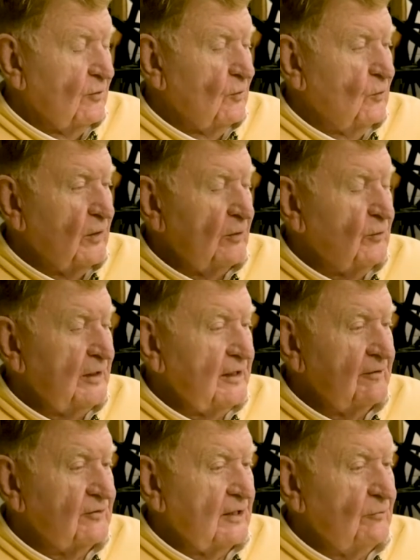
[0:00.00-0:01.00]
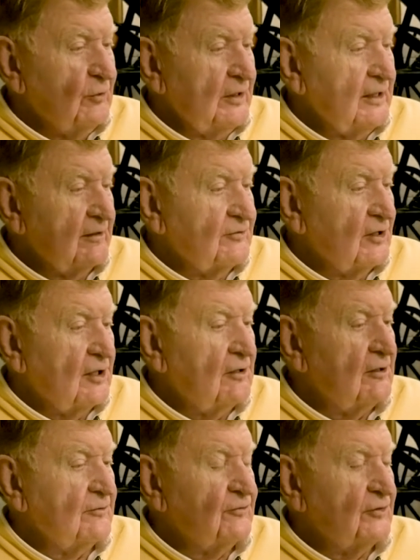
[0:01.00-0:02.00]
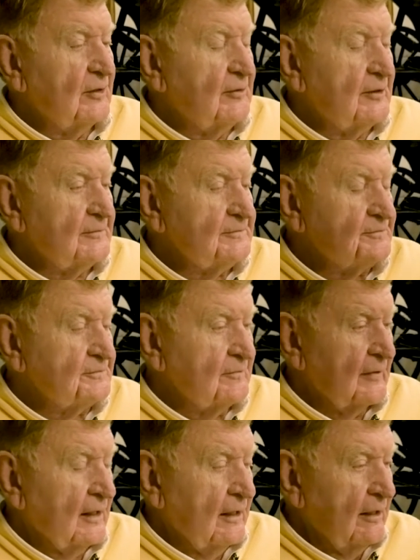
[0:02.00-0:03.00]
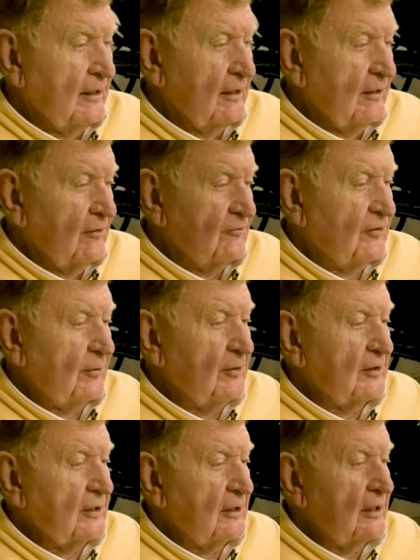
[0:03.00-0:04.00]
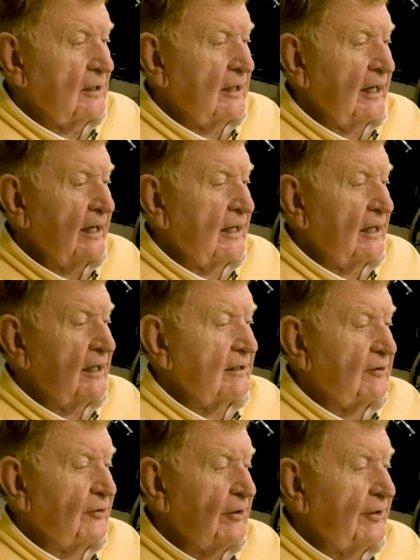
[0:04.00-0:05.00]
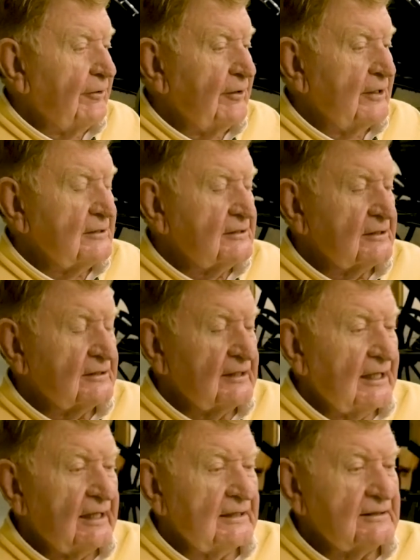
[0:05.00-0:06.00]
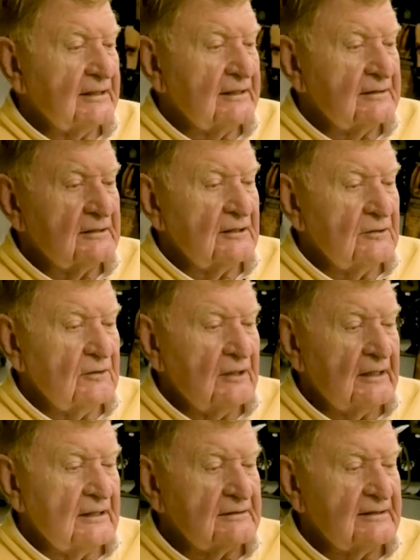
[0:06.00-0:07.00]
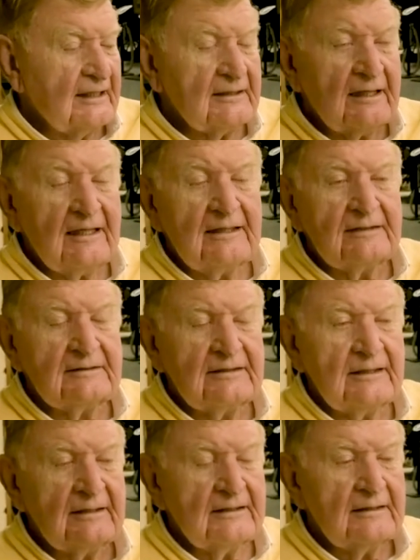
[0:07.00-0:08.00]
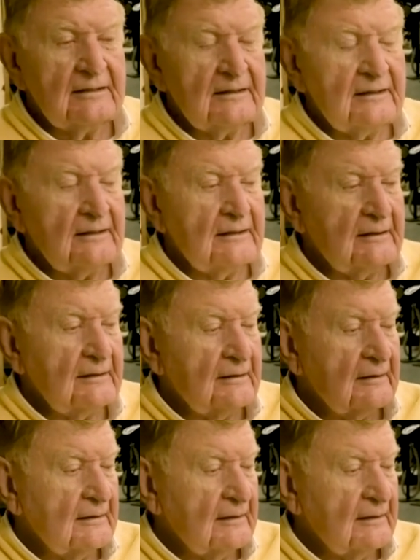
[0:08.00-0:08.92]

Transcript: where we have, we have gone from a, from a, a agrarian society to a technology uh,